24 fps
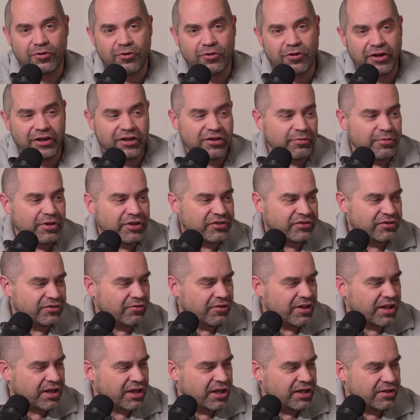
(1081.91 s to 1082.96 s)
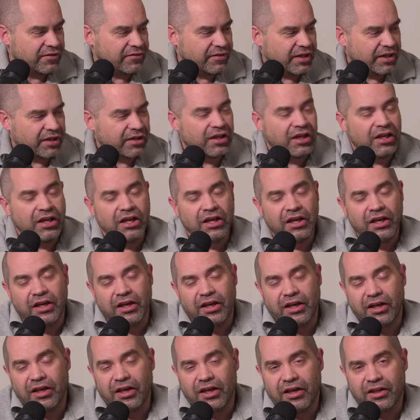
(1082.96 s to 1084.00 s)
or intermission or that kind of thing.
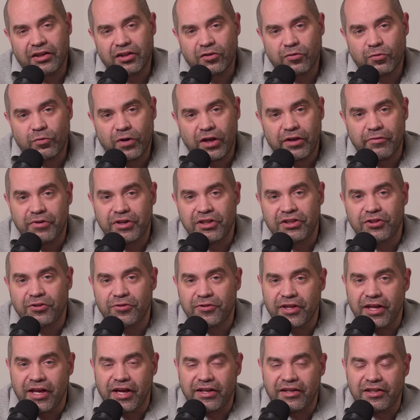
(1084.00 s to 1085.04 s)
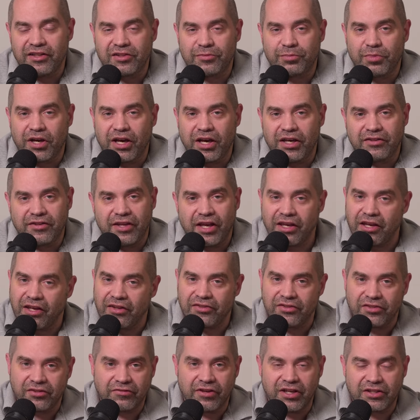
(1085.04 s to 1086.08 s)
And the way we do that is by taking
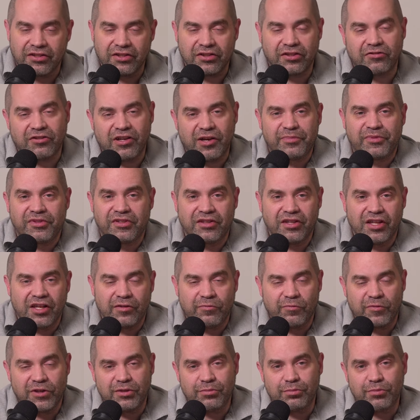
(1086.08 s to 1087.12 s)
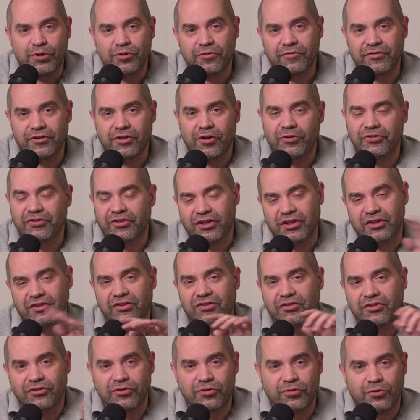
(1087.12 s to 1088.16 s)
selected clips and then we move those
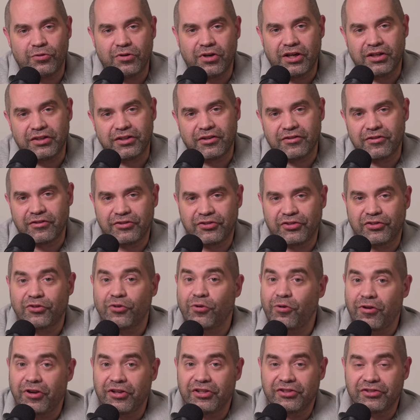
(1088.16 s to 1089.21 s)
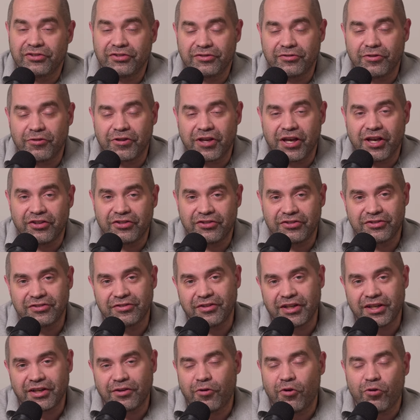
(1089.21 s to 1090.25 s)
into another storage location,
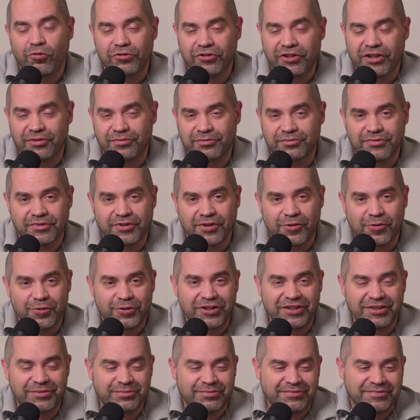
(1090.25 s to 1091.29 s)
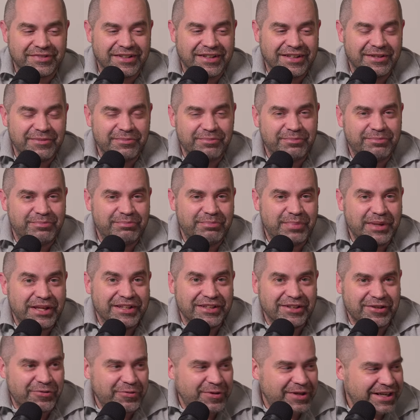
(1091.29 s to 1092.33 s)
like a holding holding uh,
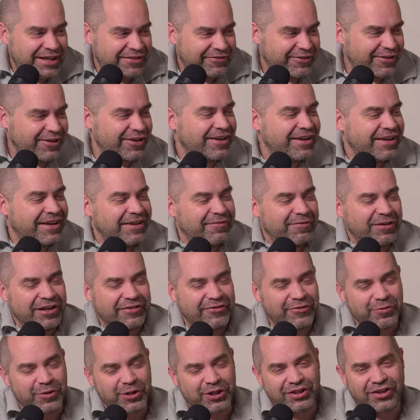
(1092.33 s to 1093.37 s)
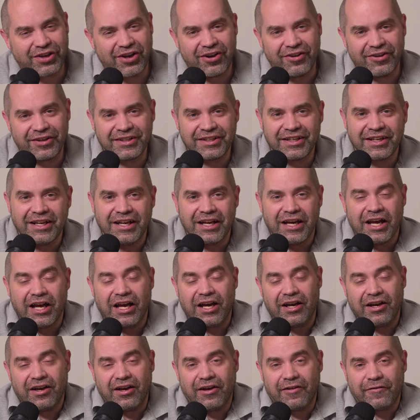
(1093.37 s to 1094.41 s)
bin or whatever, whatever you want to call it,
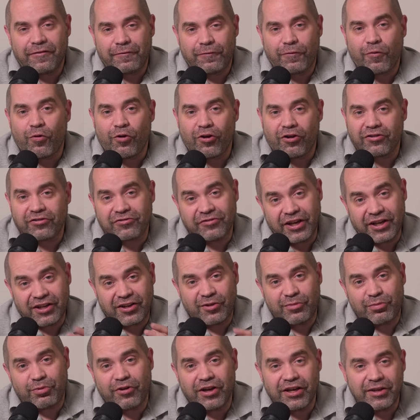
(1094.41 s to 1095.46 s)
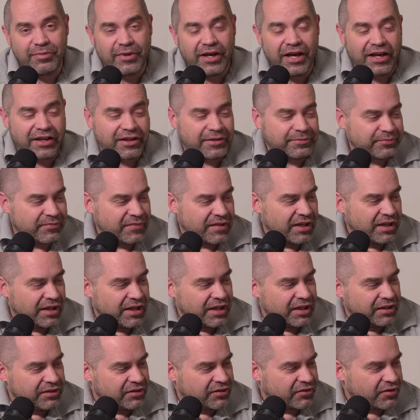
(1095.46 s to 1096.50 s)
uh, for later playback.
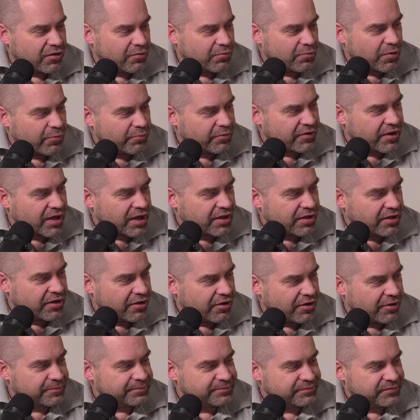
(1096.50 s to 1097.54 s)
And so what we've got here